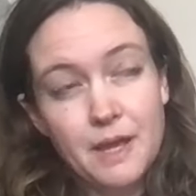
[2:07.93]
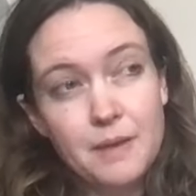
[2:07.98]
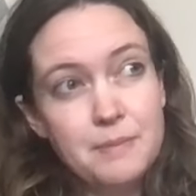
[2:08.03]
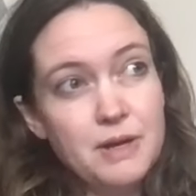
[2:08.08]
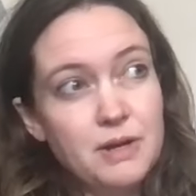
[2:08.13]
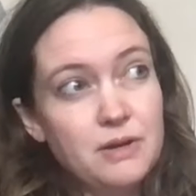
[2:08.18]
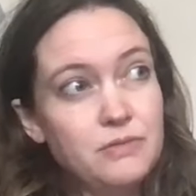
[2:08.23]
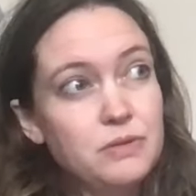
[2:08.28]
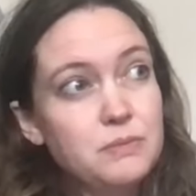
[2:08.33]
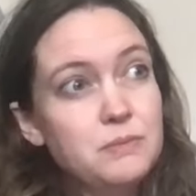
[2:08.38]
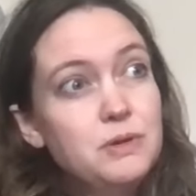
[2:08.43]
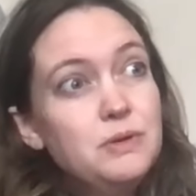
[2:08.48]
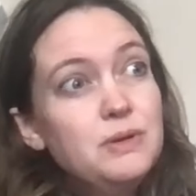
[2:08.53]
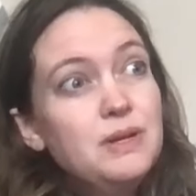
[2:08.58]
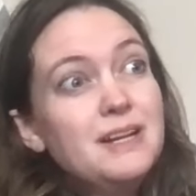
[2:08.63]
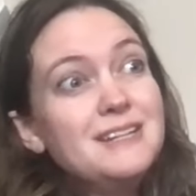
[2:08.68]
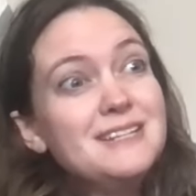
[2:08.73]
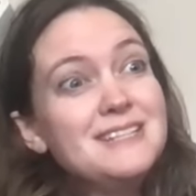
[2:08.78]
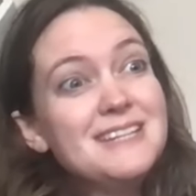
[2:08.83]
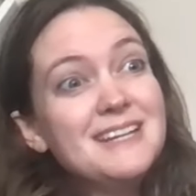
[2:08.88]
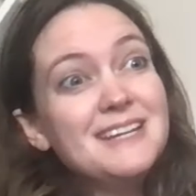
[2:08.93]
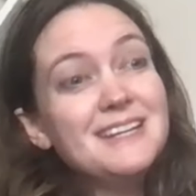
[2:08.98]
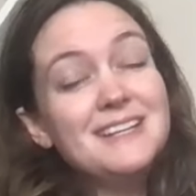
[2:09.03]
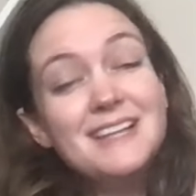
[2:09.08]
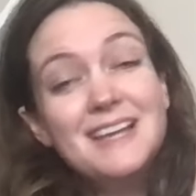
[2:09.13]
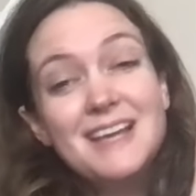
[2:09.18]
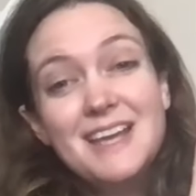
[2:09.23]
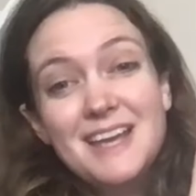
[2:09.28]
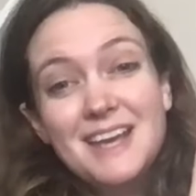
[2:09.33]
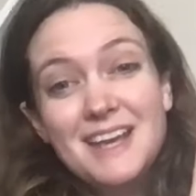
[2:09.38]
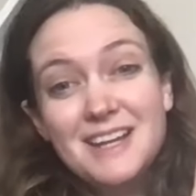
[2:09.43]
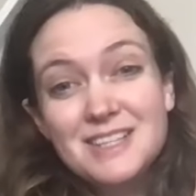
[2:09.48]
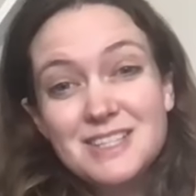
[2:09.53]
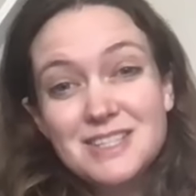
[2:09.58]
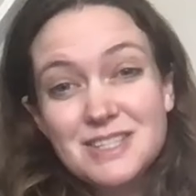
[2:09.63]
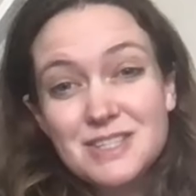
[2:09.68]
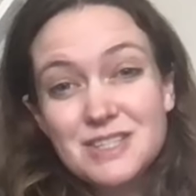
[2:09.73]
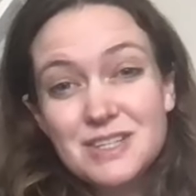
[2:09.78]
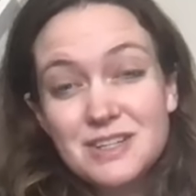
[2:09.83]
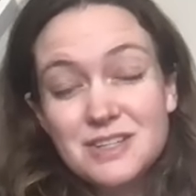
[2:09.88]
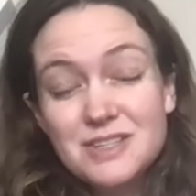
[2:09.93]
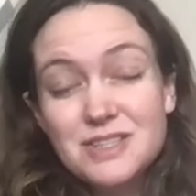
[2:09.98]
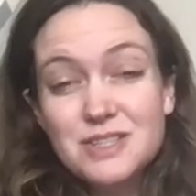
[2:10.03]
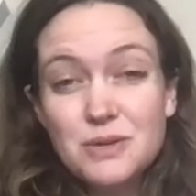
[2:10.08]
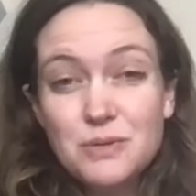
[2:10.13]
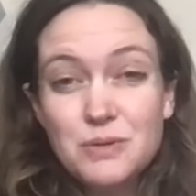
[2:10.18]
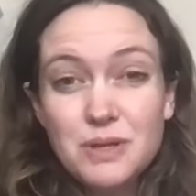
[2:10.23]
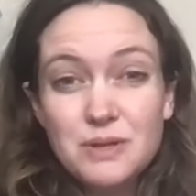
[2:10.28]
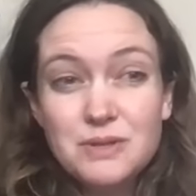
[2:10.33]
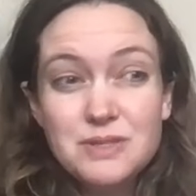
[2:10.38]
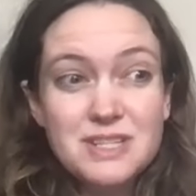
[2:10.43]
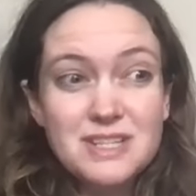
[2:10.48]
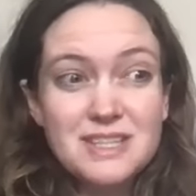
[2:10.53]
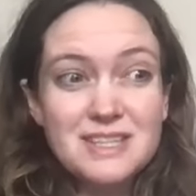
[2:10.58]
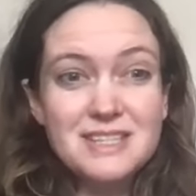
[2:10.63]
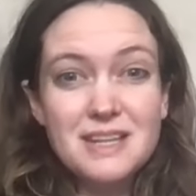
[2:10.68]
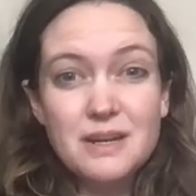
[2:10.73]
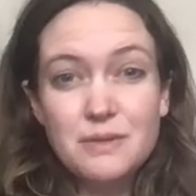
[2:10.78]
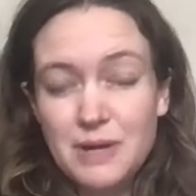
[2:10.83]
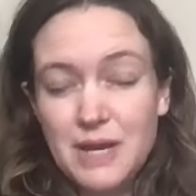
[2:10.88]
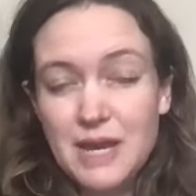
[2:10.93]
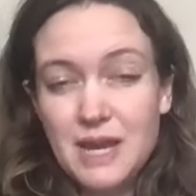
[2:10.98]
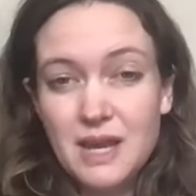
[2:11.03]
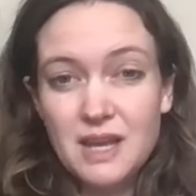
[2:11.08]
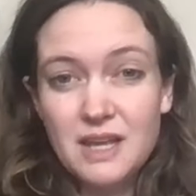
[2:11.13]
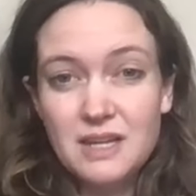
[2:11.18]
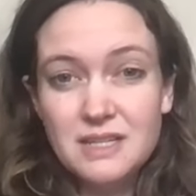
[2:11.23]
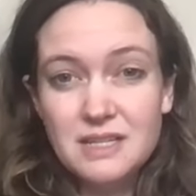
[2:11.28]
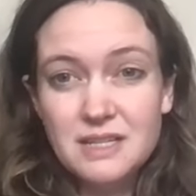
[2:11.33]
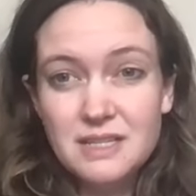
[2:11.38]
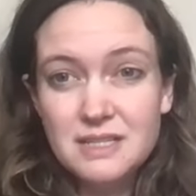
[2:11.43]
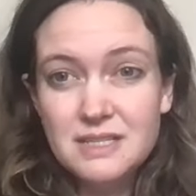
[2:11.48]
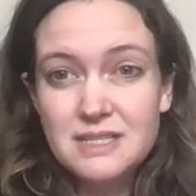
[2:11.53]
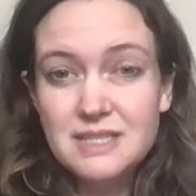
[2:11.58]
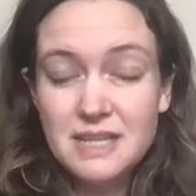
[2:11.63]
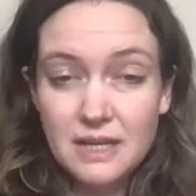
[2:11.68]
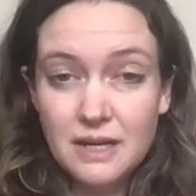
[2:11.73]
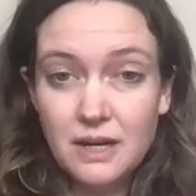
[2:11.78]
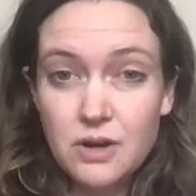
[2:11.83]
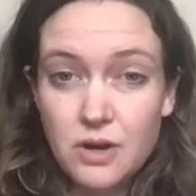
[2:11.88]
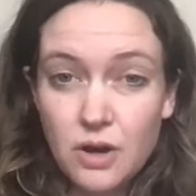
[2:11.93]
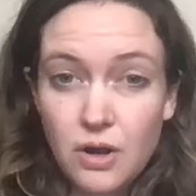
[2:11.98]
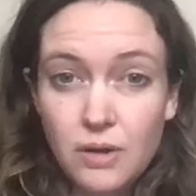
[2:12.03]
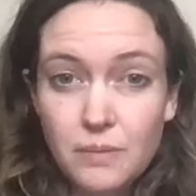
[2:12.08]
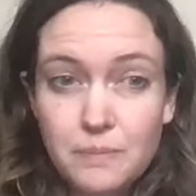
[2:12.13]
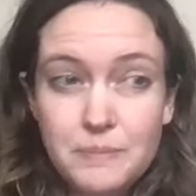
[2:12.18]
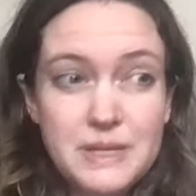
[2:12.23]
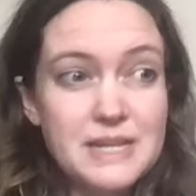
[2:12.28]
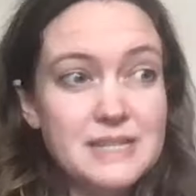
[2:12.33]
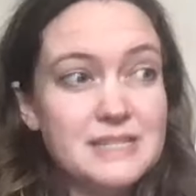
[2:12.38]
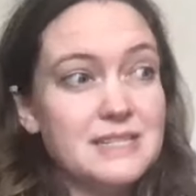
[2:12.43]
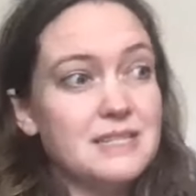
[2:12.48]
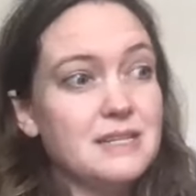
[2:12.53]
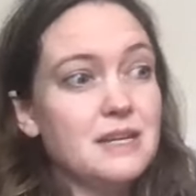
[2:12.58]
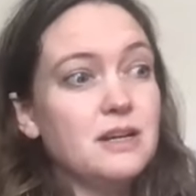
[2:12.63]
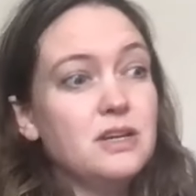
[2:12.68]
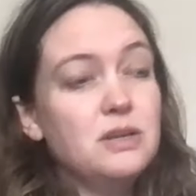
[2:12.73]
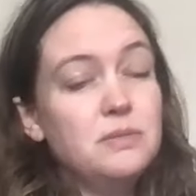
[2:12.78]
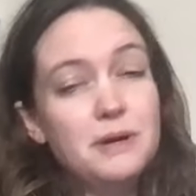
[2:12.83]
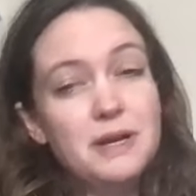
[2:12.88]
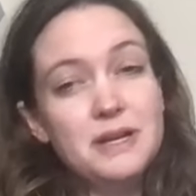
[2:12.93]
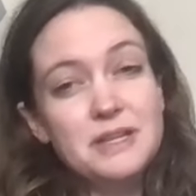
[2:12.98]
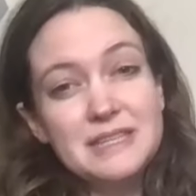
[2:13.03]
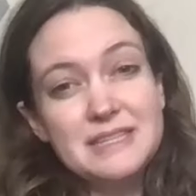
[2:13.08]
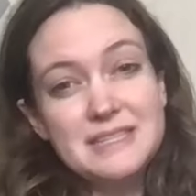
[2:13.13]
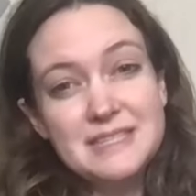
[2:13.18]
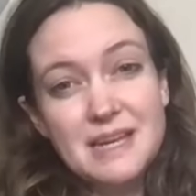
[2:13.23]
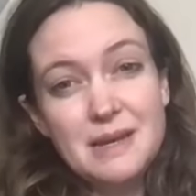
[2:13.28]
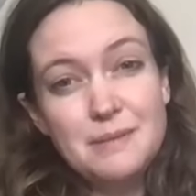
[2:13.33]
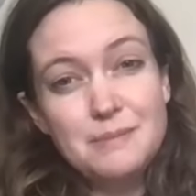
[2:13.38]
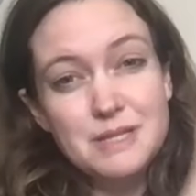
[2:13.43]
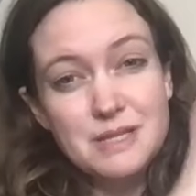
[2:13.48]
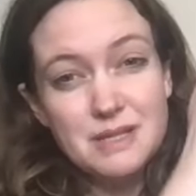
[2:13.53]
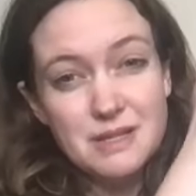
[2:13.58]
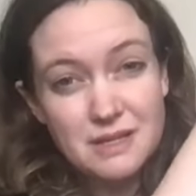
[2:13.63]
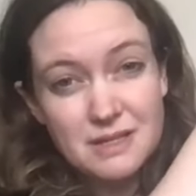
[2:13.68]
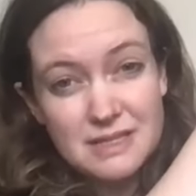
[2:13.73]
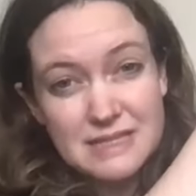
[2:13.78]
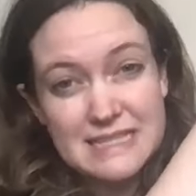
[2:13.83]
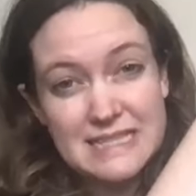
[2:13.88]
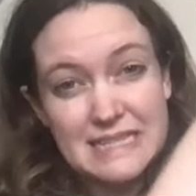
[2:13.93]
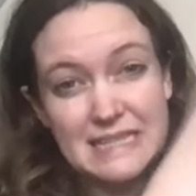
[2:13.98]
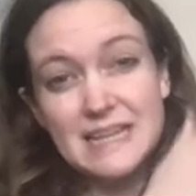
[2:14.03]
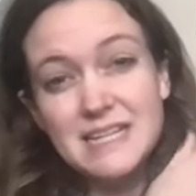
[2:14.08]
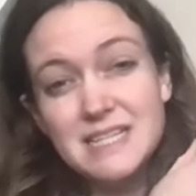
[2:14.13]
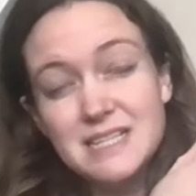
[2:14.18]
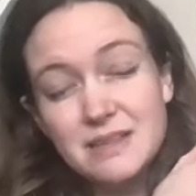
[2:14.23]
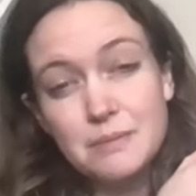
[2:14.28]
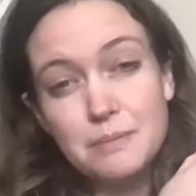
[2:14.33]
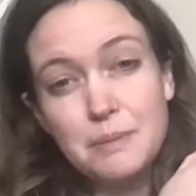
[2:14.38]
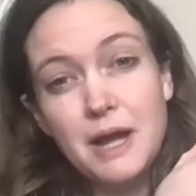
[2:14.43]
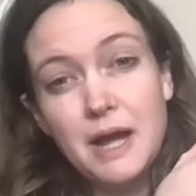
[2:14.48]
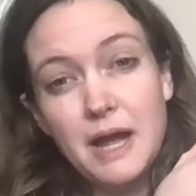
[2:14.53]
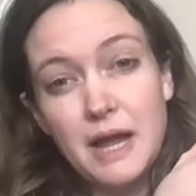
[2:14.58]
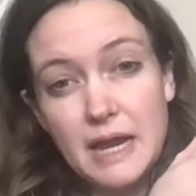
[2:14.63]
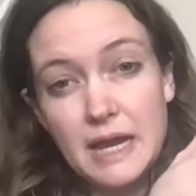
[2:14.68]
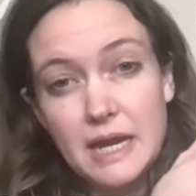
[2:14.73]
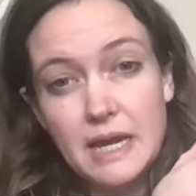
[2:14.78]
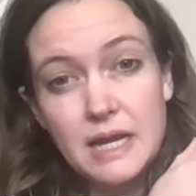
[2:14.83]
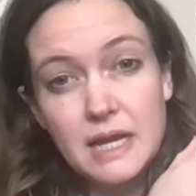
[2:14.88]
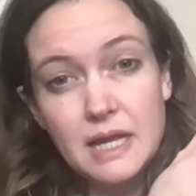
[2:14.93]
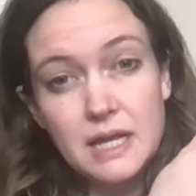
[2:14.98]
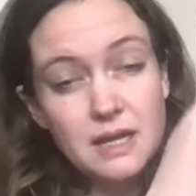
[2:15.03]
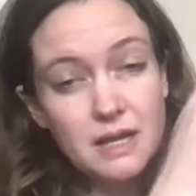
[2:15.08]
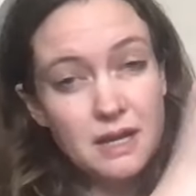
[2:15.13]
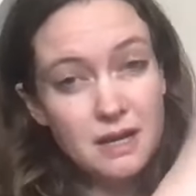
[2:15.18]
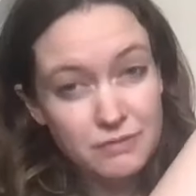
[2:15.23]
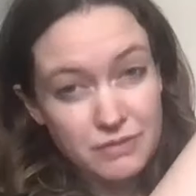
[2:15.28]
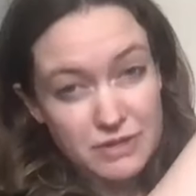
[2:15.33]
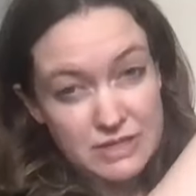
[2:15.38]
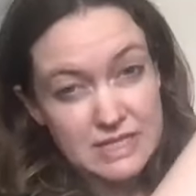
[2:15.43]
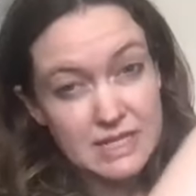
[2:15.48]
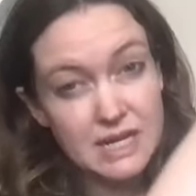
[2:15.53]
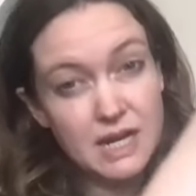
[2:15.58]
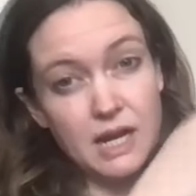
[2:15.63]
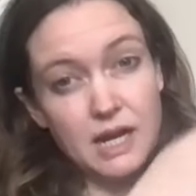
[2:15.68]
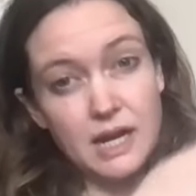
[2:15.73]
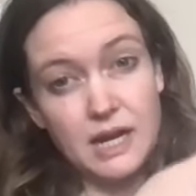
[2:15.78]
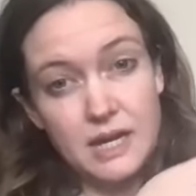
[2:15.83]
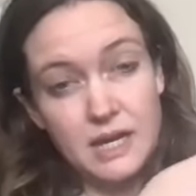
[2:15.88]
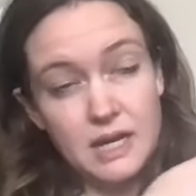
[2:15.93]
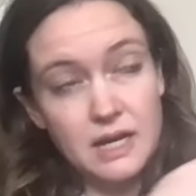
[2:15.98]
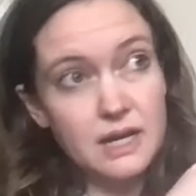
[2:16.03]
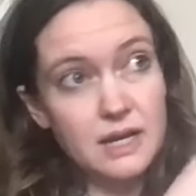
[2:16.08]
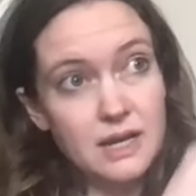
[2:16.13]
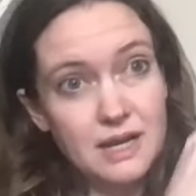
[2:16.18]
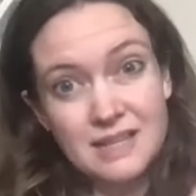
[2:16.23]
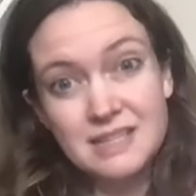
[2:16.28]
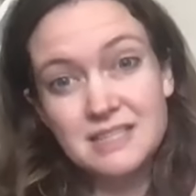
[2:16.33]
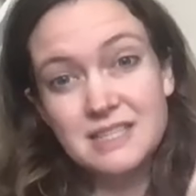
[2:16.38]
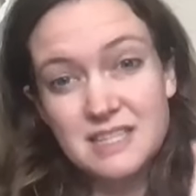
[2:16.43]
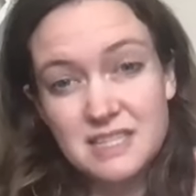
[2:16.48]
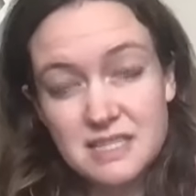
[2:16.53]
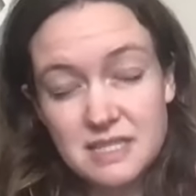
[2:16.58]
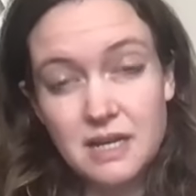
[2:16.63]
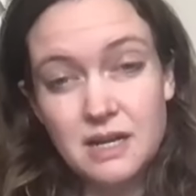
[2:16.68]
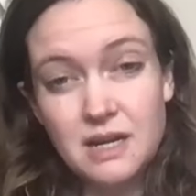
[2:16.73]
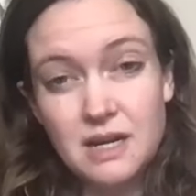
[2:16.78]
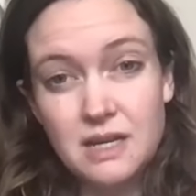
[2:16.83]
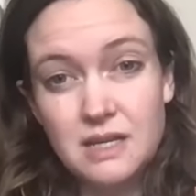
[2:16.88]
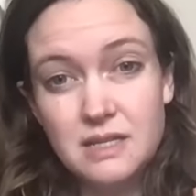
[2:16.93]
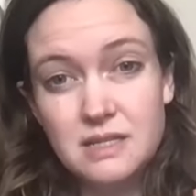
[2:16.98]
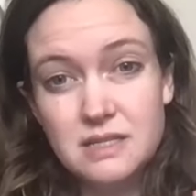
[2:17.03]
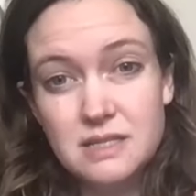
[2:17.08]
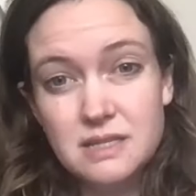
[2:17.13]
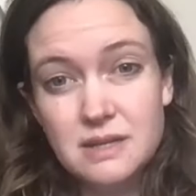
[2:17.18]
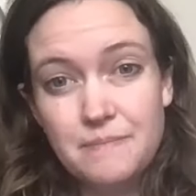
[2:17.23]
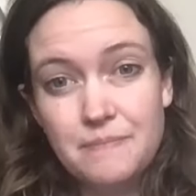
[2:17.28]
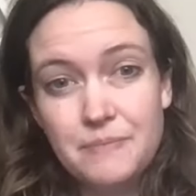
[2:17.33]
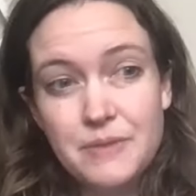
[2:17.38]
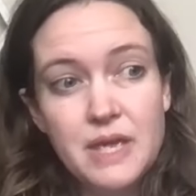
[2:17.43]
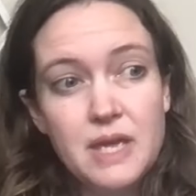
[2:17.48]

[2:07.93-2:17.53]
amount of the moon until it's so close to the sun we can't see it at all because it's occupying the same slice of the pie of the sky as the sun is.